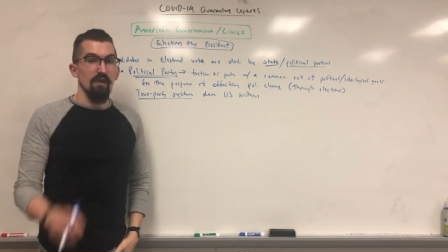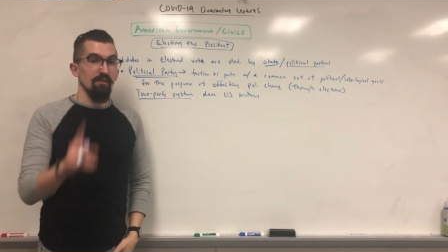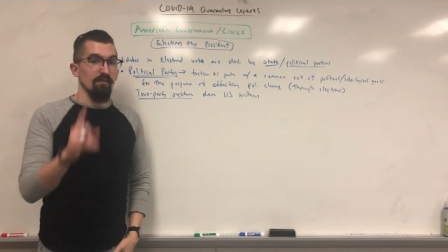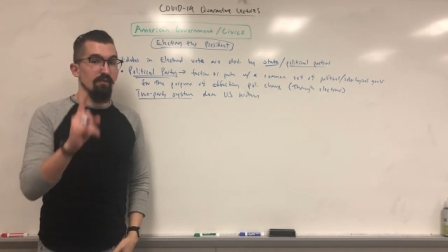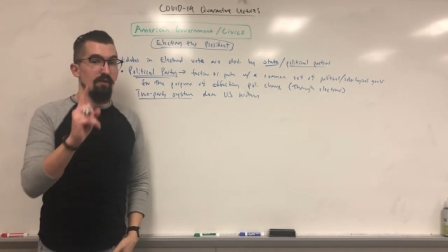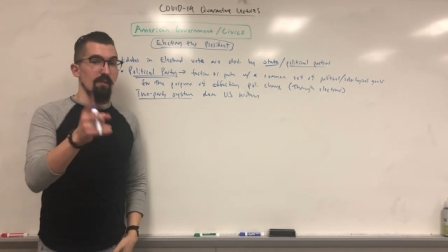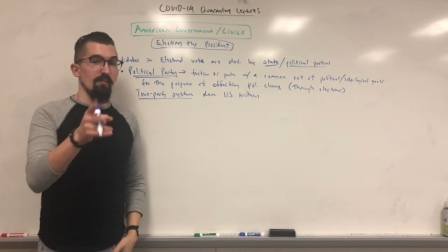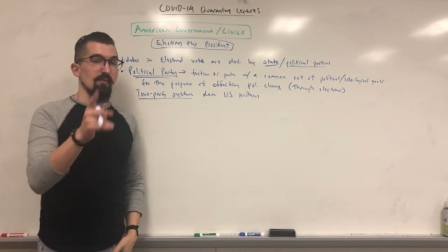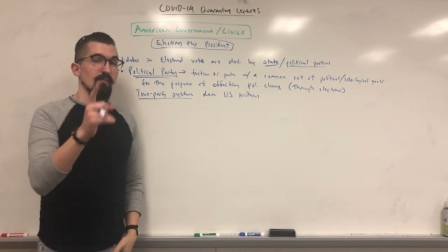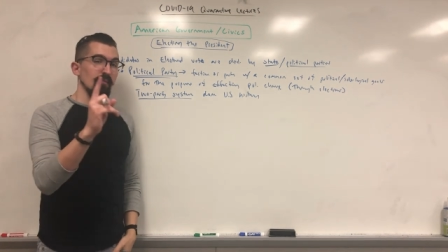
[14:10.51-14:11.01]

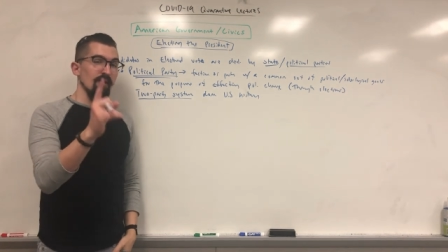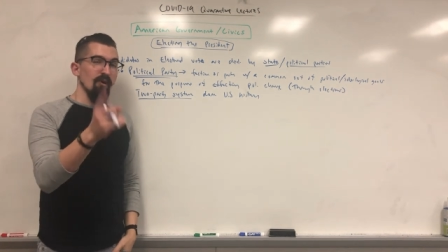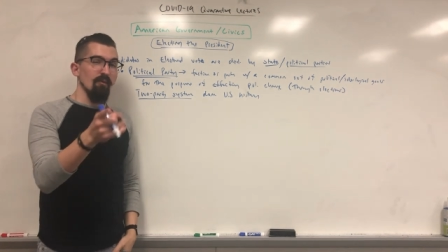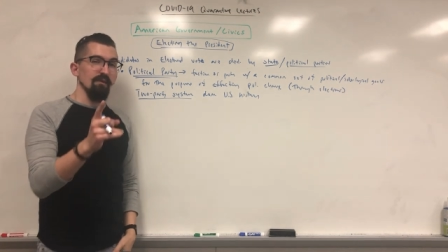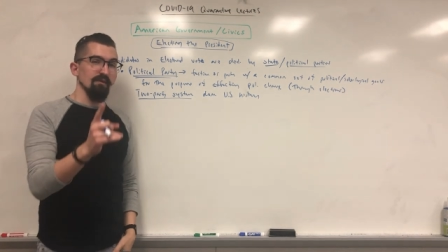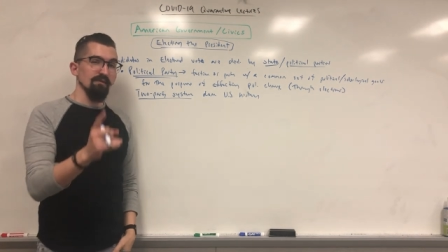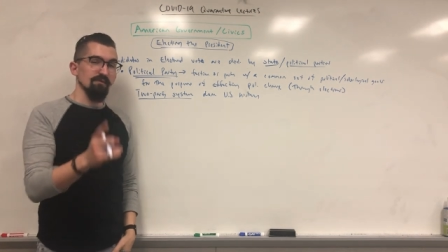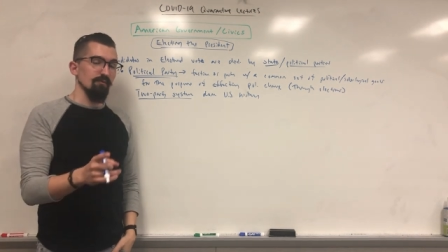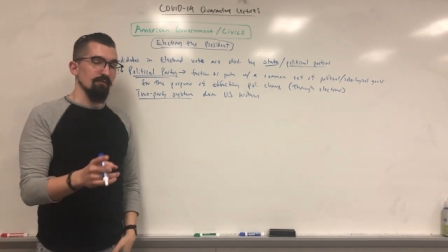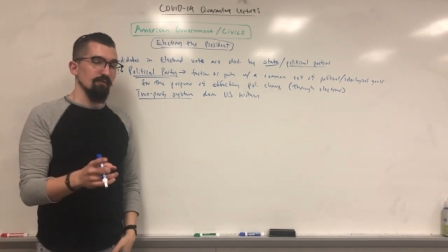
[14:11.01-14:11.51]
There have been
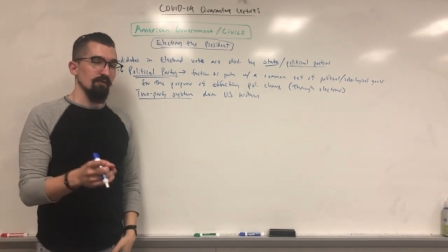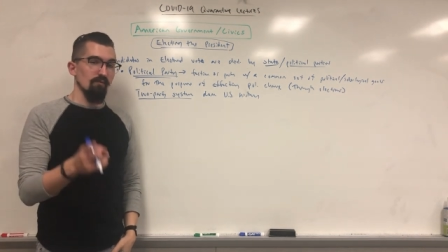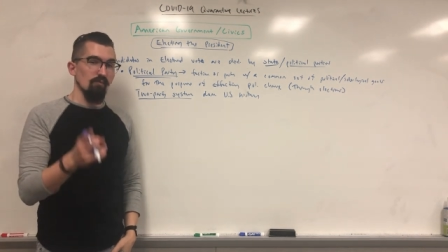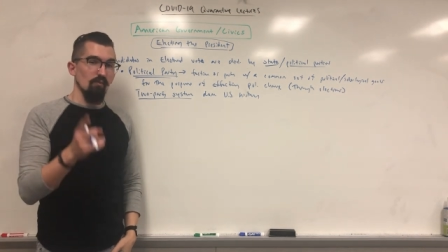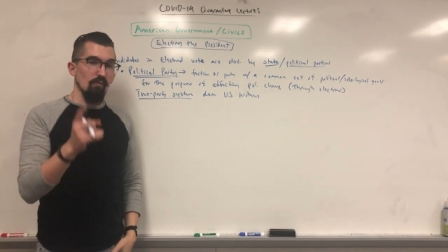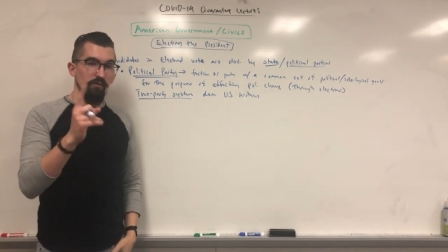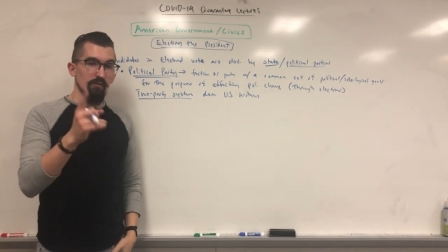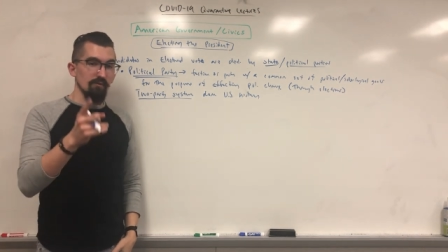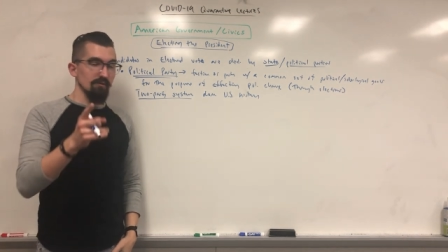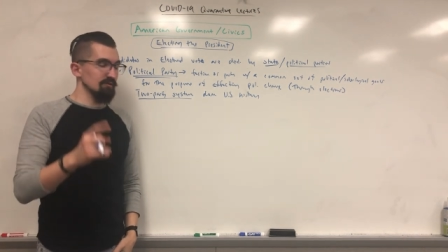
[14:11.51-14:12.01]
moments where there
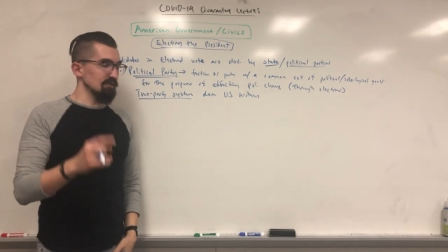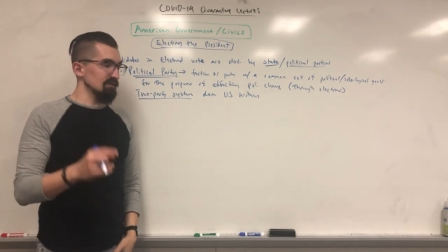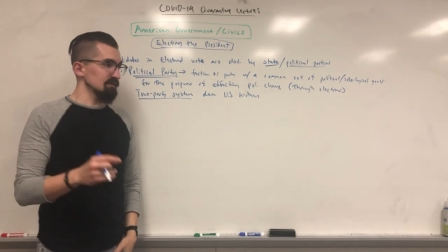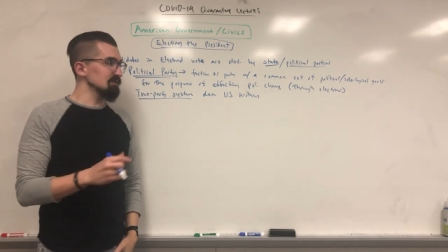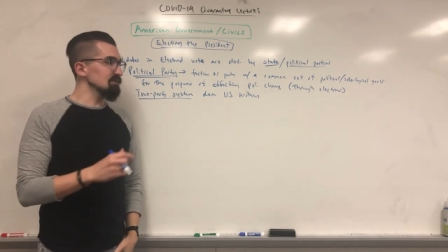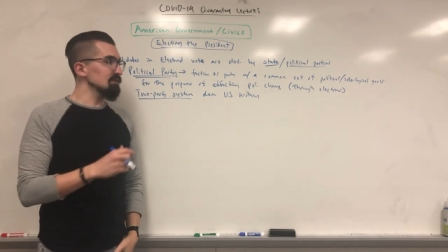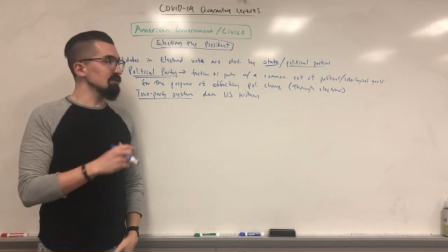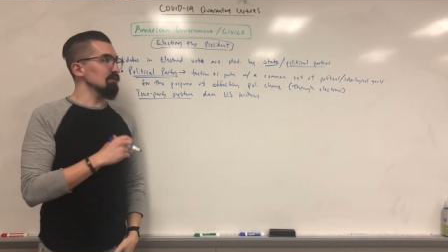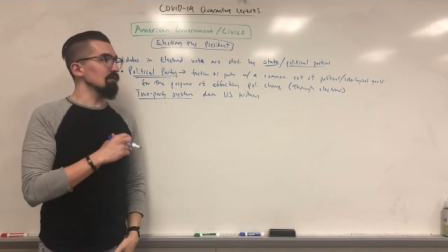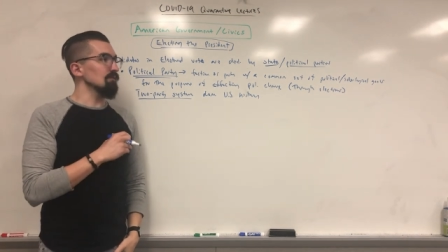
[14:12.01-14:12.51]
weren't
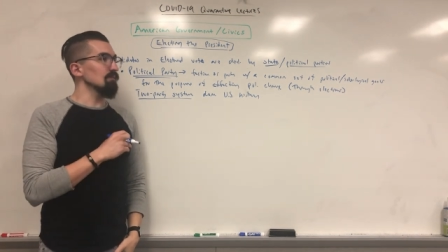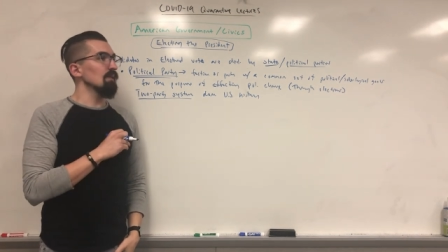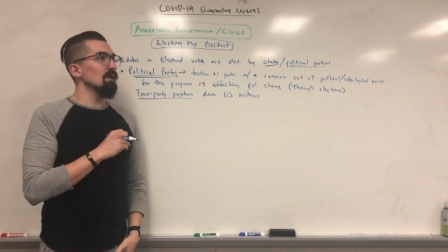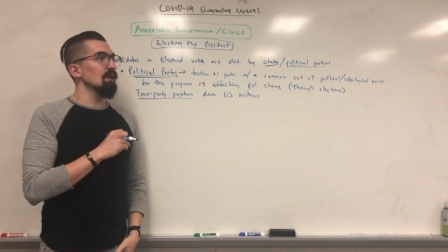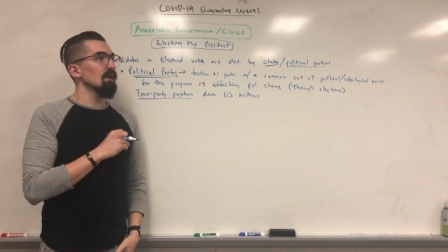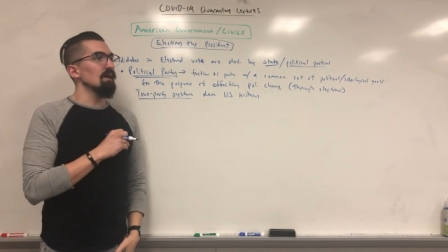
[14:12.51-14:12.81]
just two,